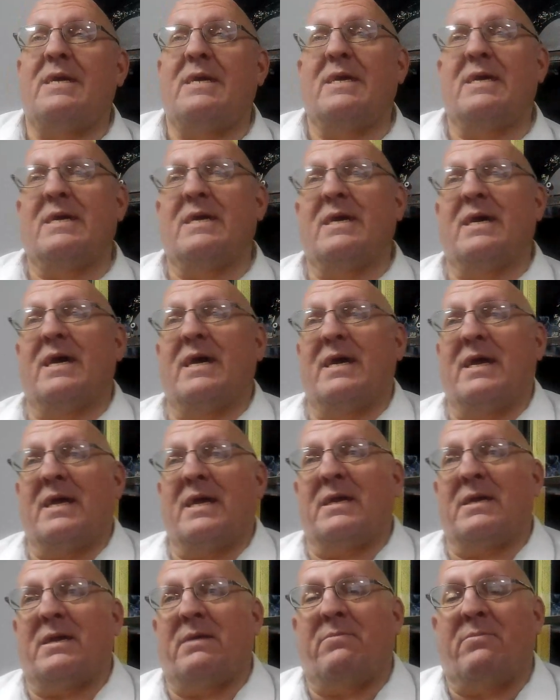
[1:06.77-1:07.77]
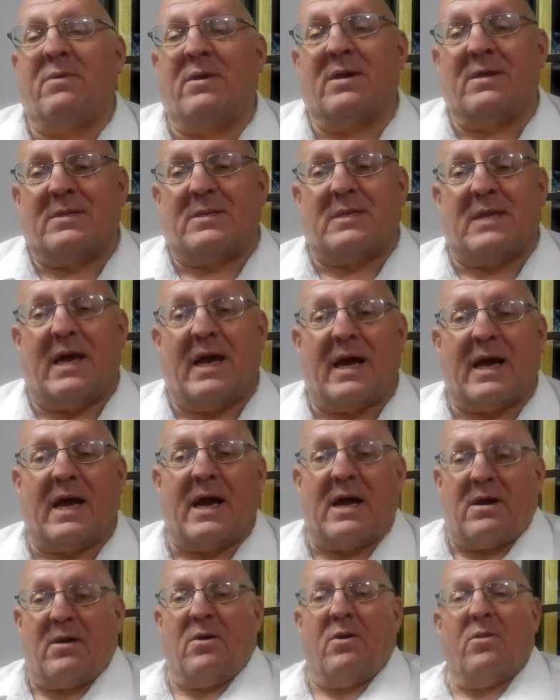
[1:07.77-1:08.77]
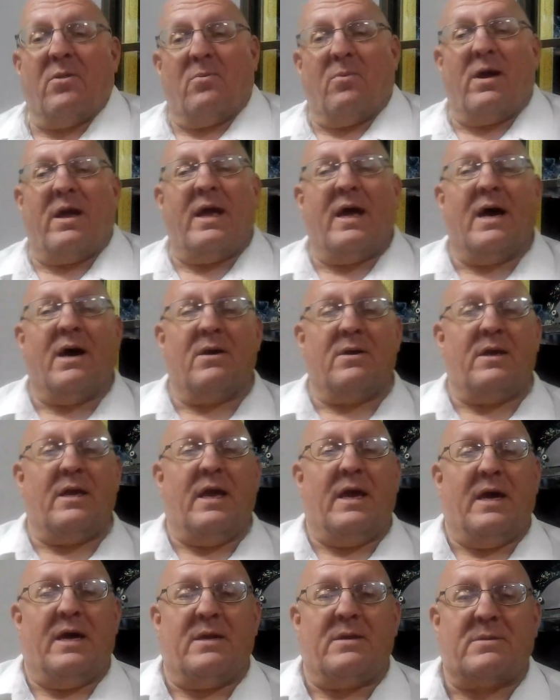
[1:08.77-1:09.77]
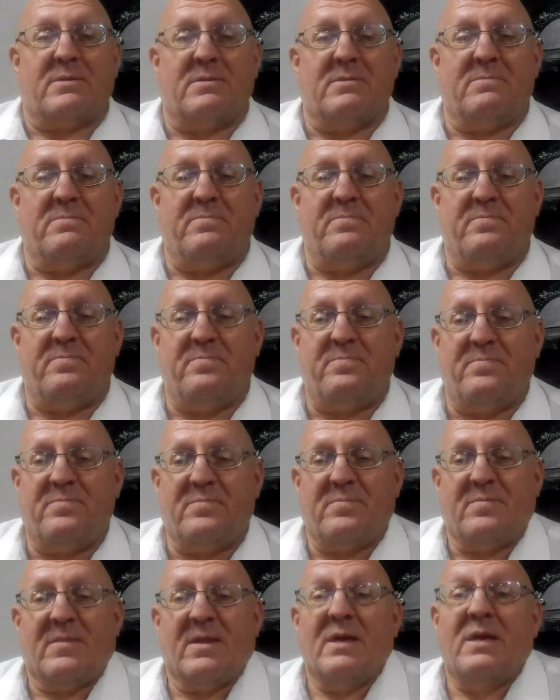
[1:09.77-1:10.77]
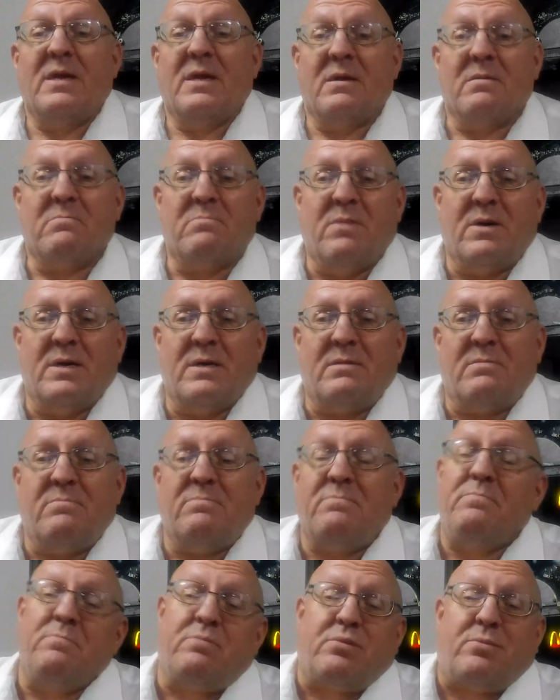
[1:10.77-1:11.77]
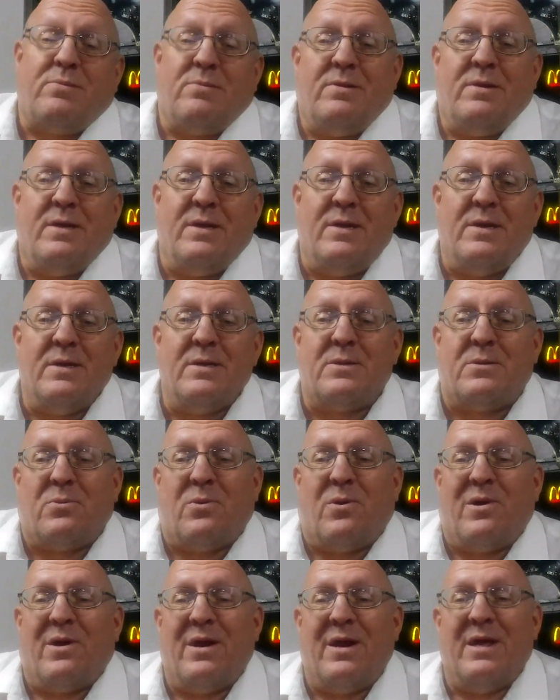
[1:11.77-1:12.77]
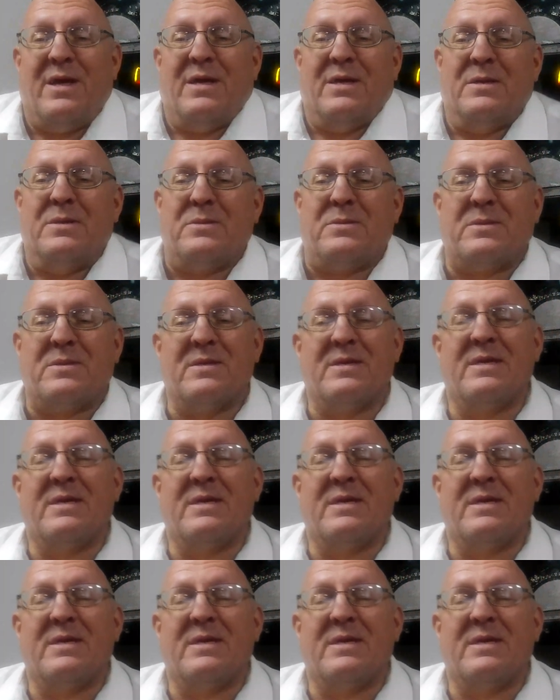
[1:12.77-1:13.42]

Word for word: Uh, I ain't even going to say I got it all the way out yet, but it is what it is.